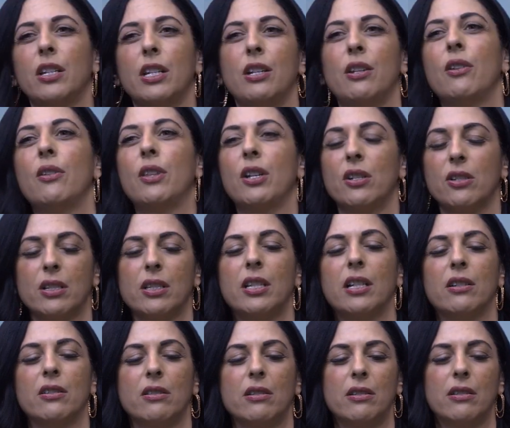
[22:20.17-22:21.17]

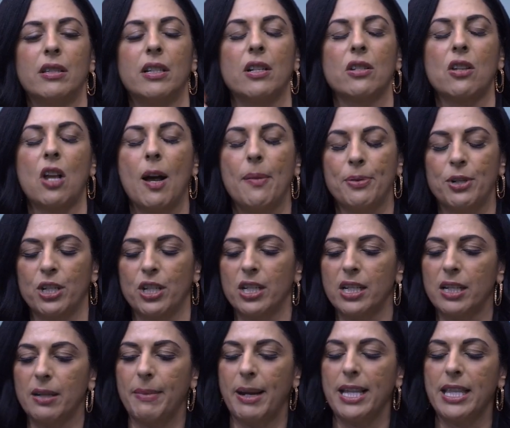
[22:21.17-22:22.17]
there's
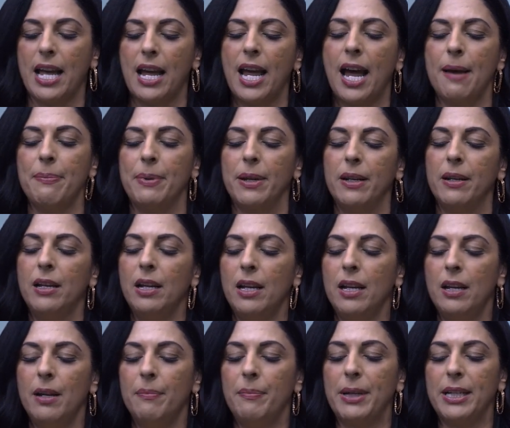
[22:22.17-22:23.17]
options to make that happen.
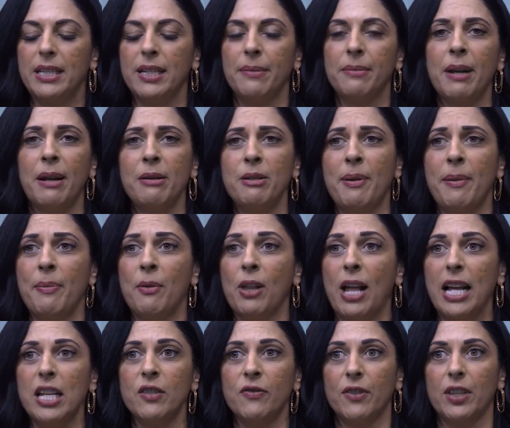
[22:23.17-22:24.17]
But sometimes people
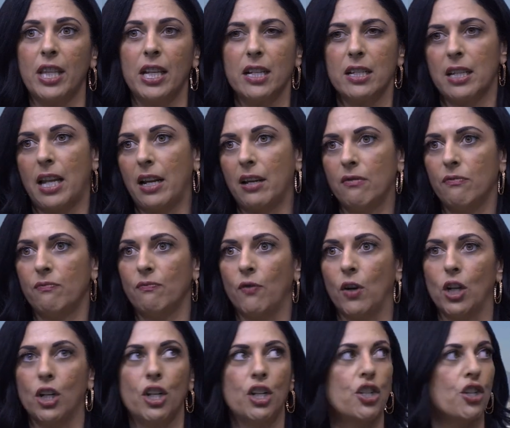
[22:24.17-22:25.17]
ask for things like
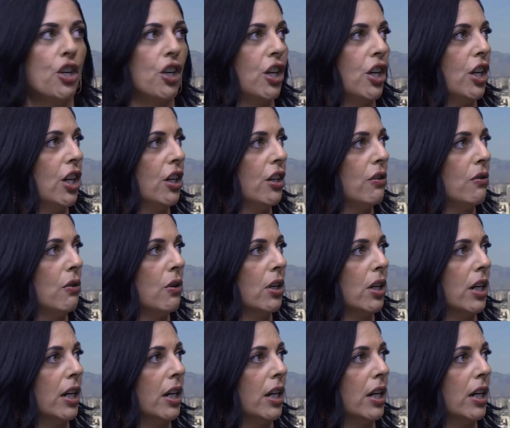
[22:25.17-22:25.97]
furniture or...